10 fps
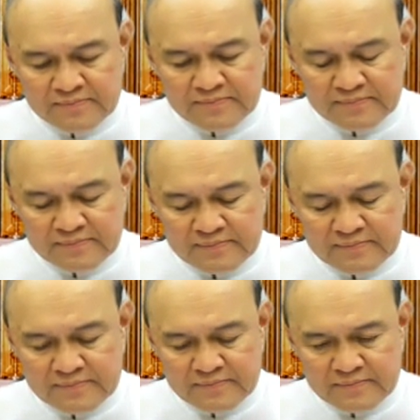
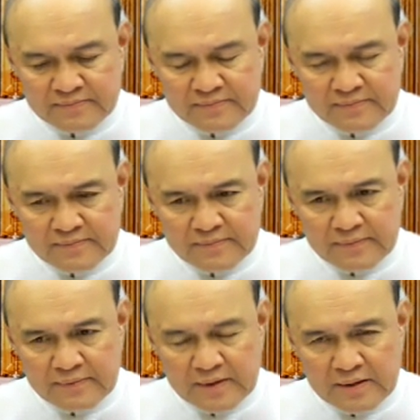
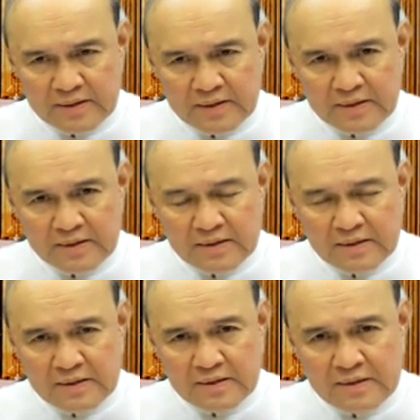
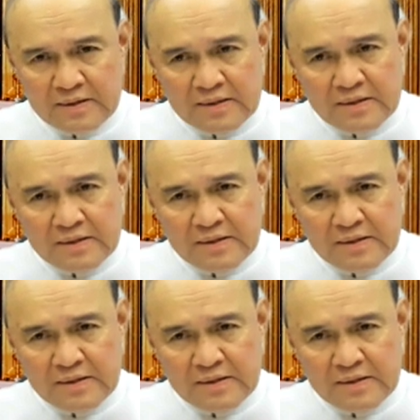[no speech]